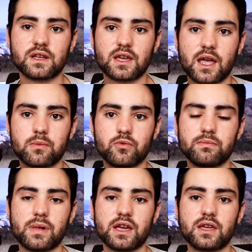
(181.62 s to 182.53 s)
that came
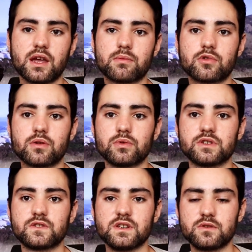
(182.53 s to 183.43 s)
with my camera
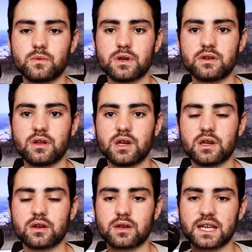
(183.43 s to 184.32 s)
was this one,
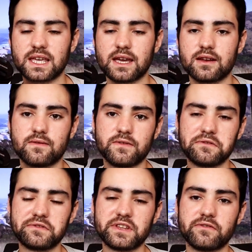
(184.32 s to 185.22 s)
the Canon
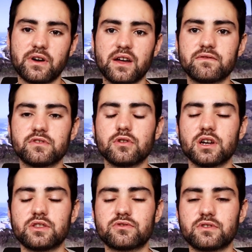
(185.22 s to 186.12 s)
55
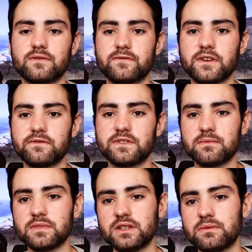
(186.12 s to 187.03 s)
250
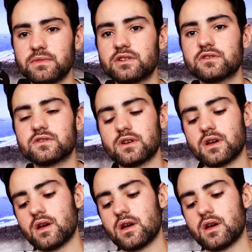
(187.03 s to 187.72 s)
millimeters.